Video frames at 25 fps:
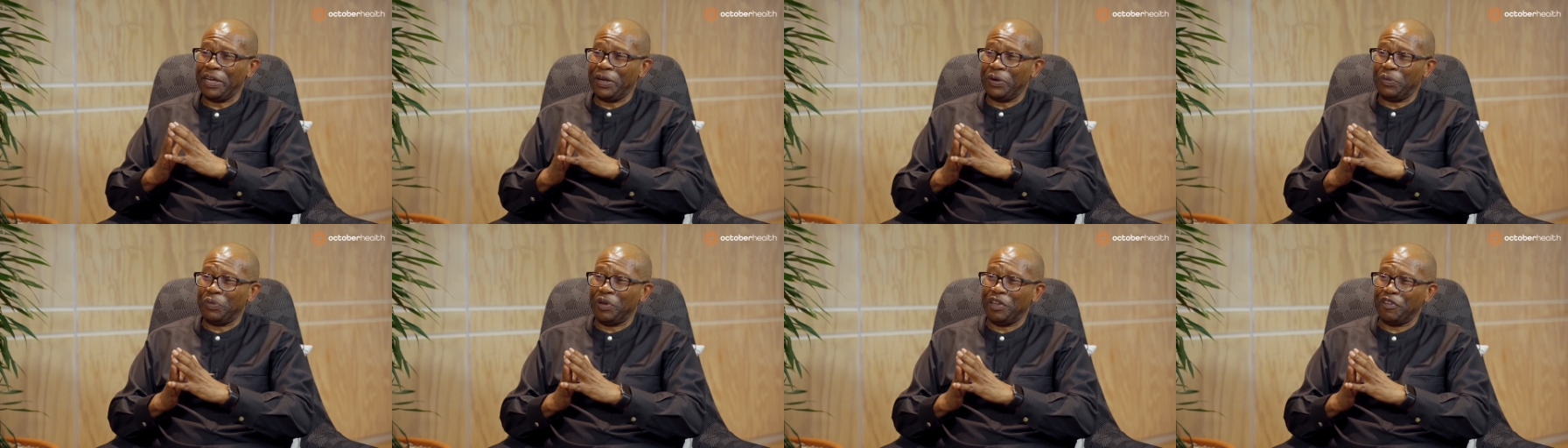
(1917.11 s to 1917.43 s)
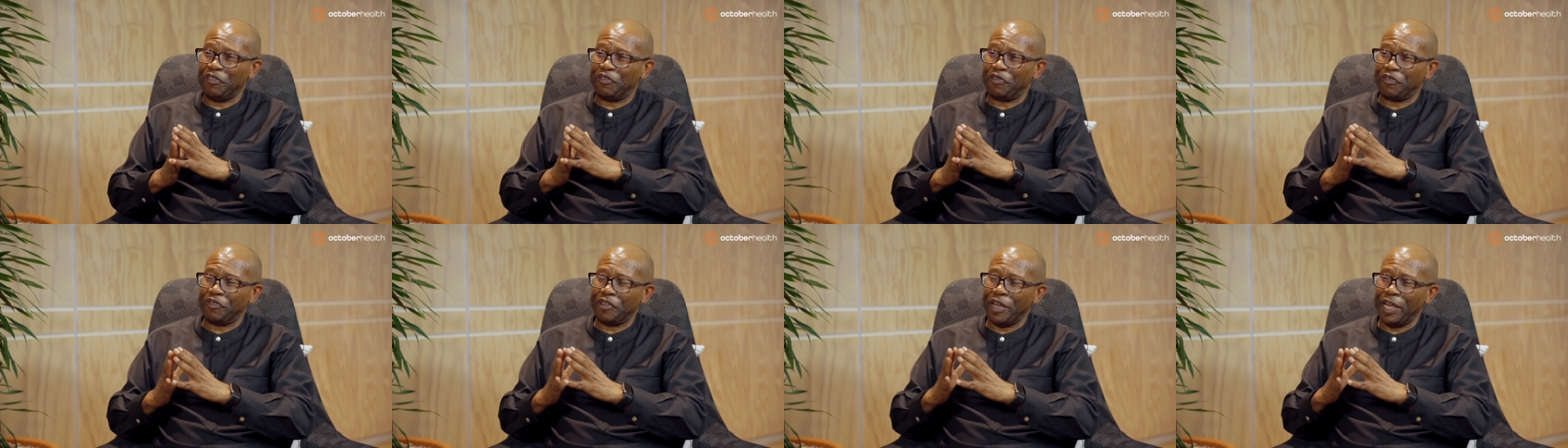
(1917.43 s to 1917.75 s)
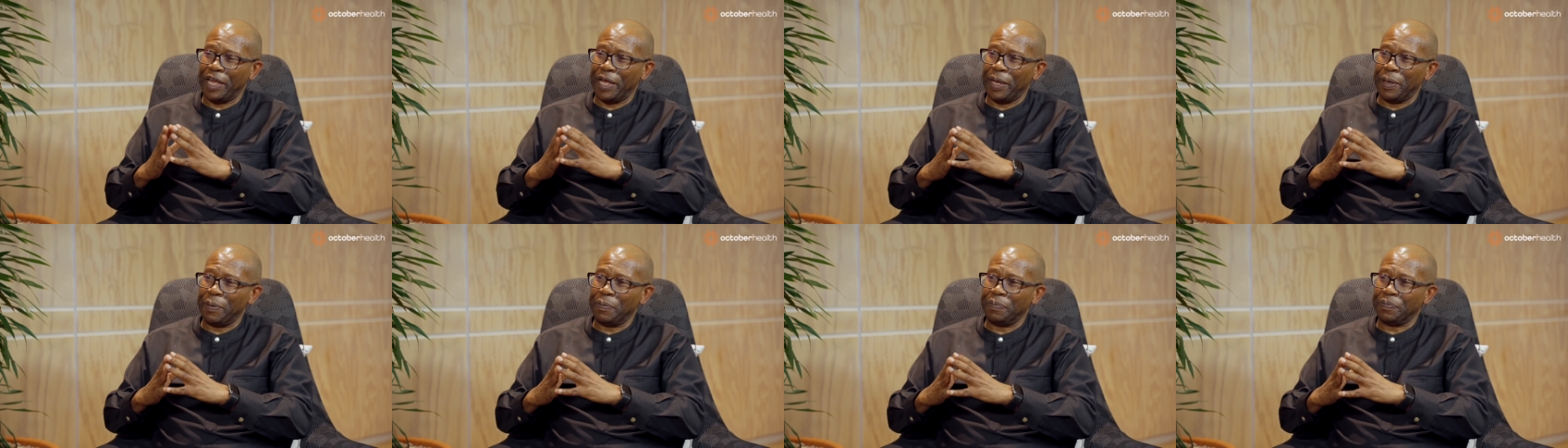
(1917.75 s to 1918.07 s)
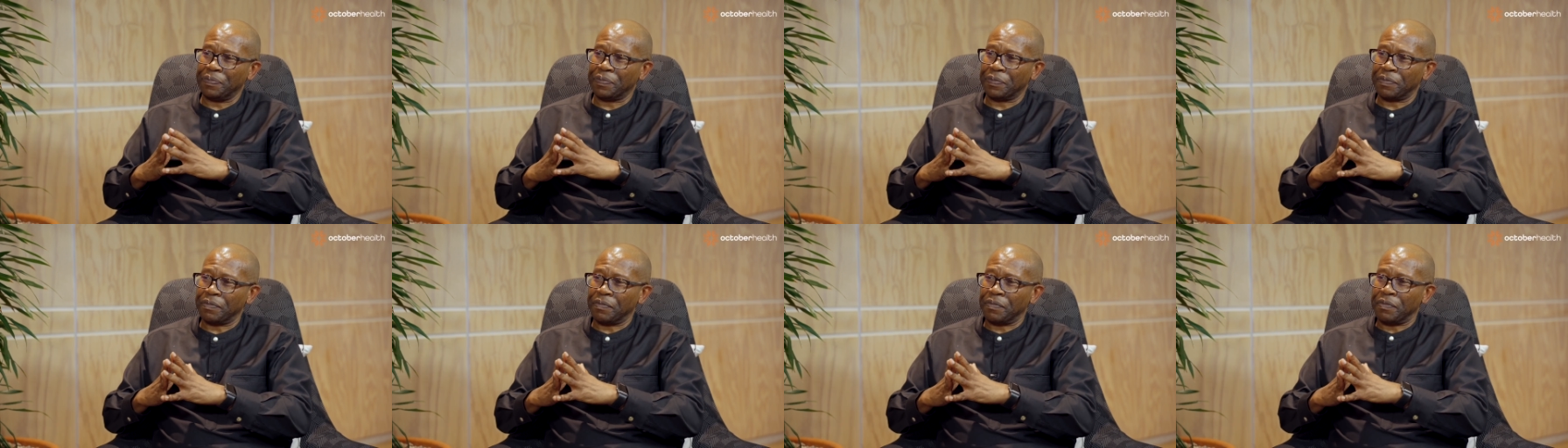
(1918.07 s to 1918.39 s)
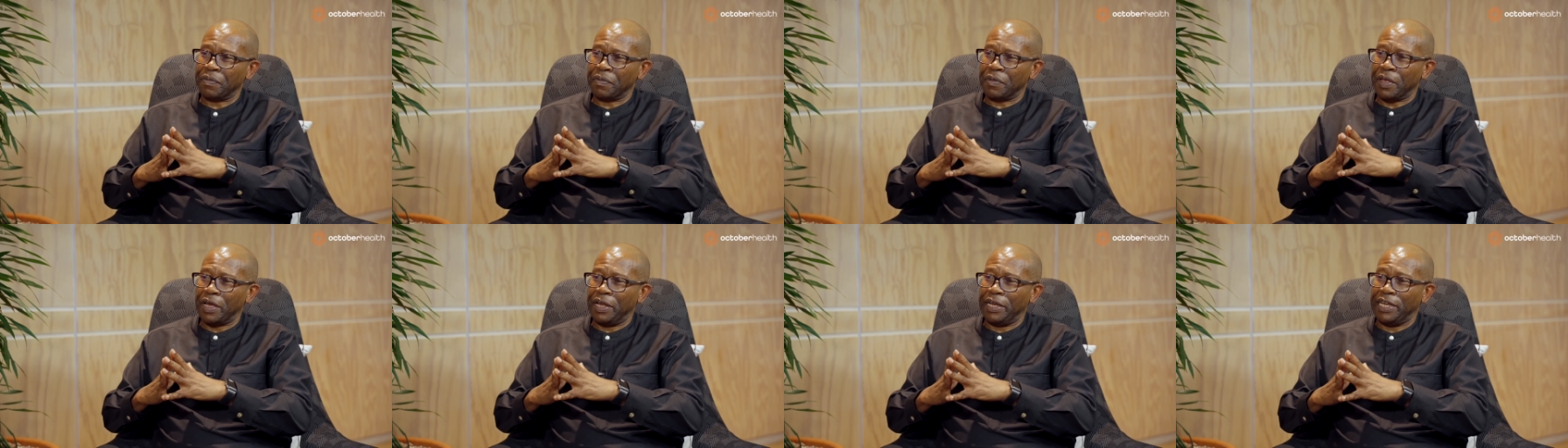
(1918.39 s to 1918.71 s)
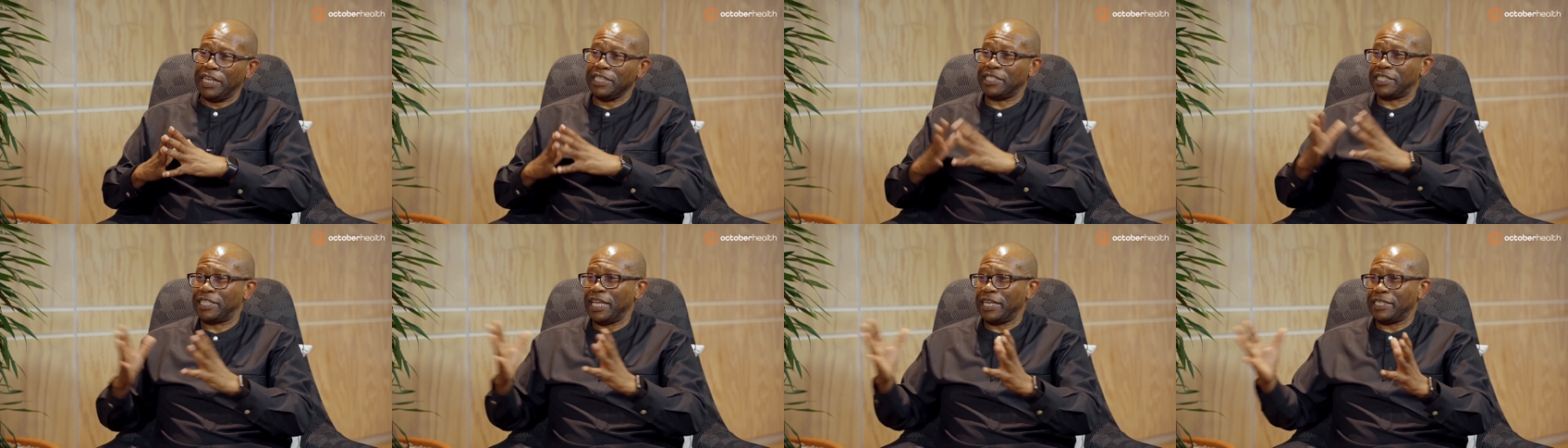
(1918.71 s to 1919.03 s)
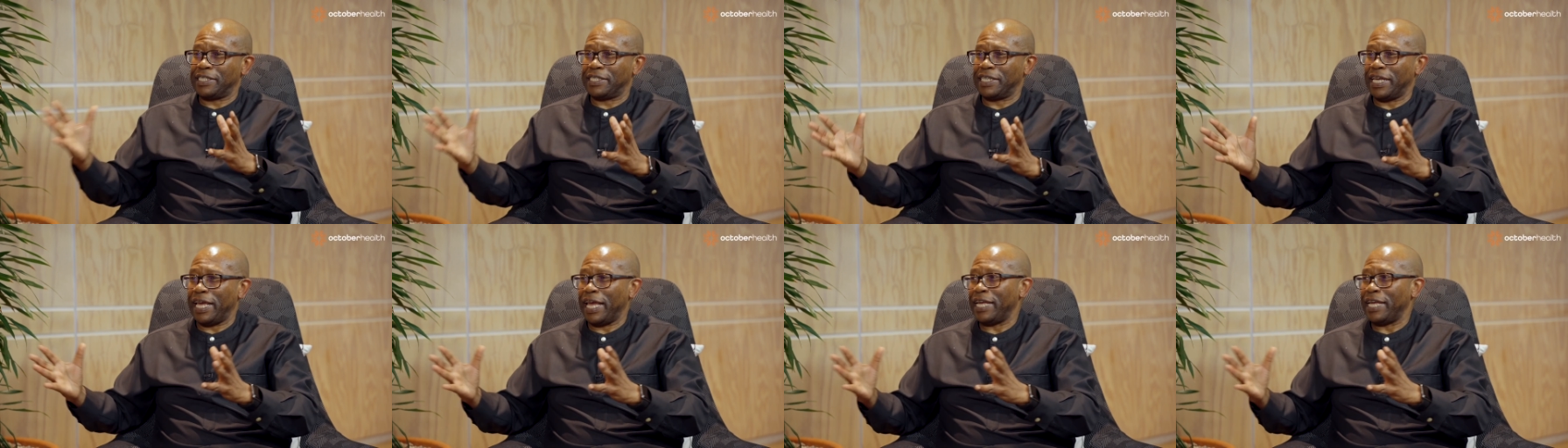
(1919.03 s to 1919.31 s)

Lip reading: with listed